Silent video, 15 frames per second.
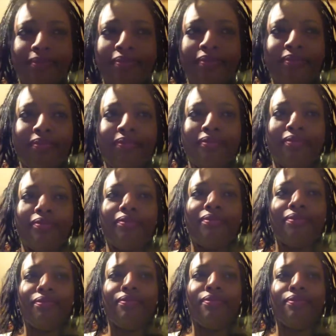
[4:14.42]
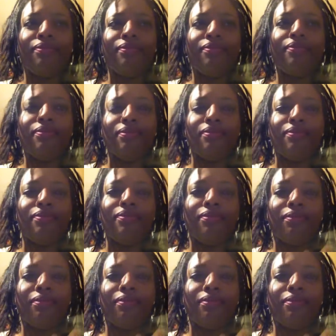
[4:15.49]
Nobody speaks.